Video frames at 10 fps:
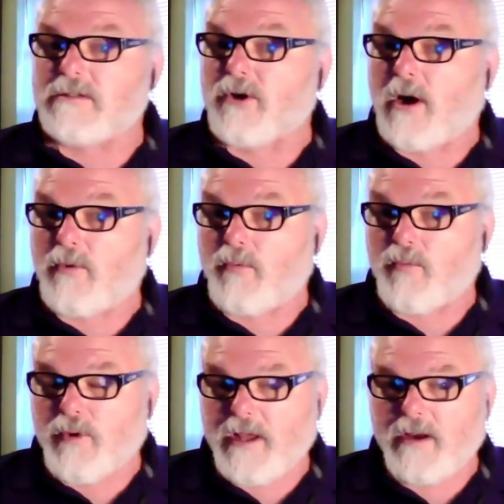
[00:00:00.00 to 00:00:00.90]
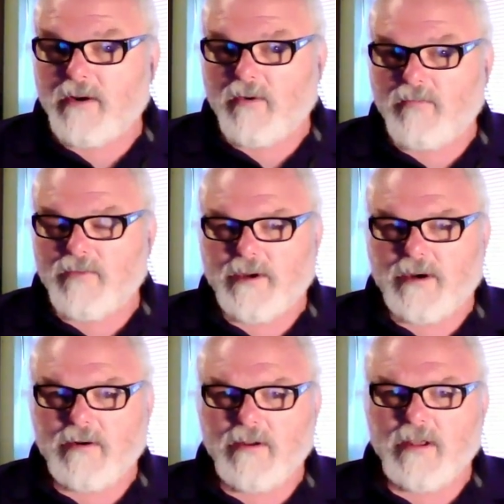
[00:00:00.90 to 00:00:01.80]
And so I ran over
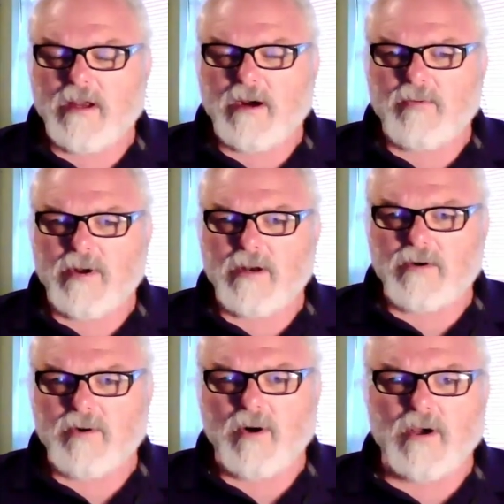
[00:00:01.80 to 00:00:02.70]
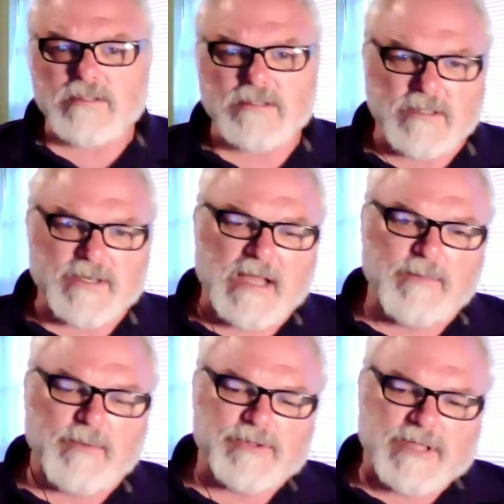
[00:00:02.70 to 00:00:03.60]
there, and I ran across the
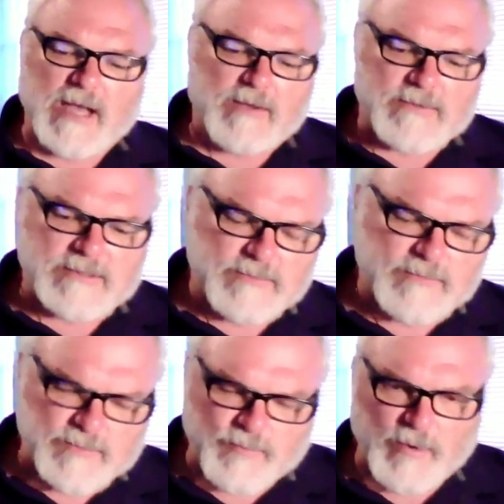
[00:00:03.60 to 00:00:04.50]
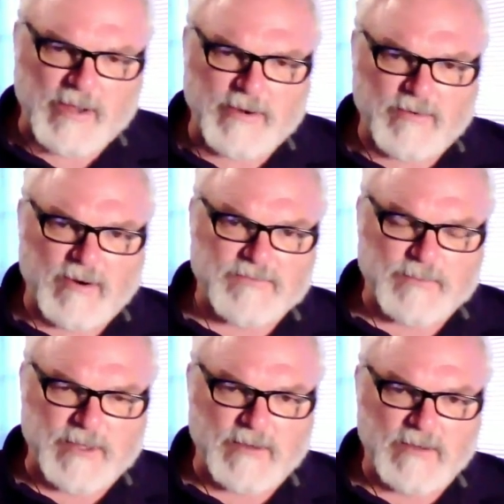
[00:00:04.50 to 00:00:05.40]
neighbor's house that was right across
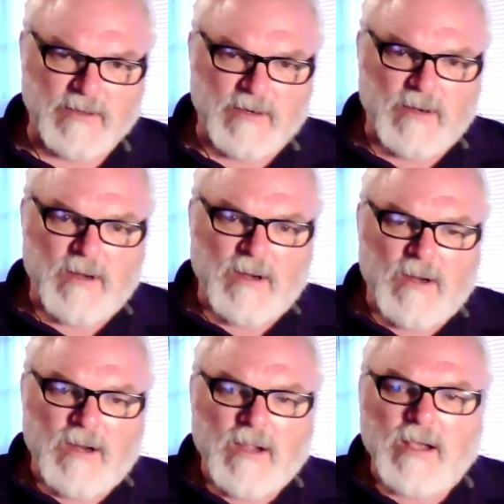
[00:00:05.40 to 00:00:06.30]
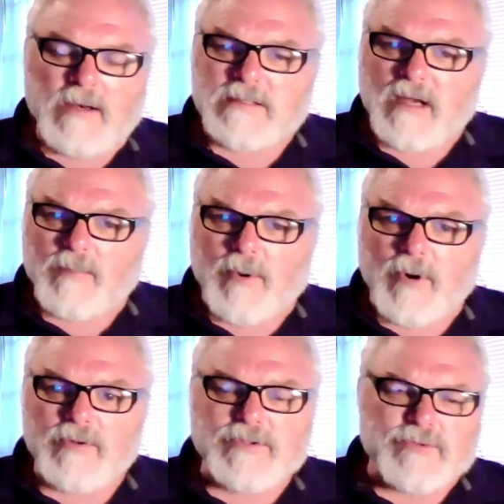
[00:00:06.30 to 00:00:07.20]
from there. And as I
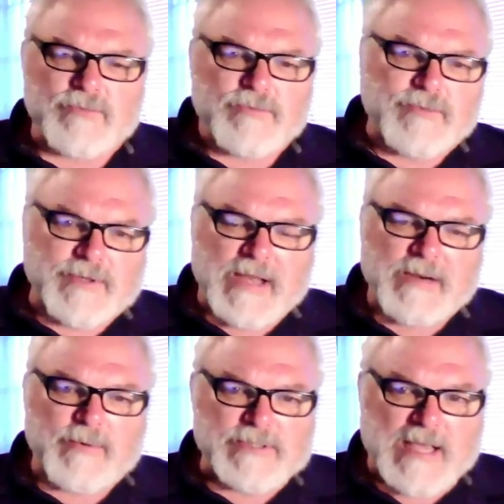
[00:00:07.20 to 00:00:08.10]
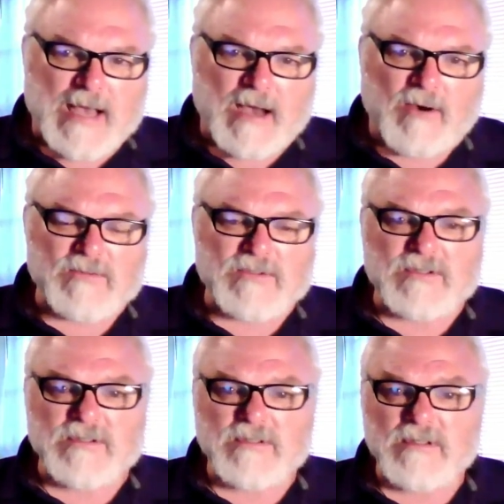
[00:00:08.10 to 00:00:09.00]
approached the neighbor's
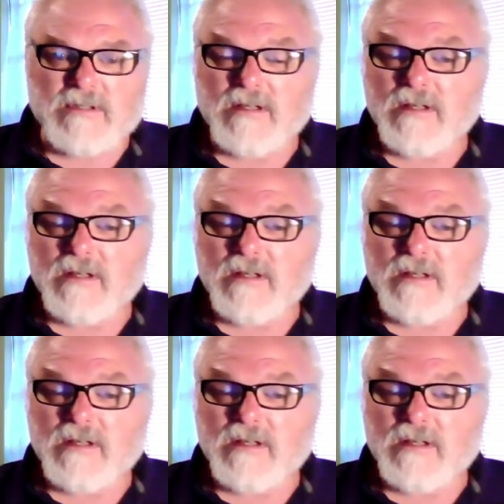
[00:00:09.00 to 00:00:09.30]
house,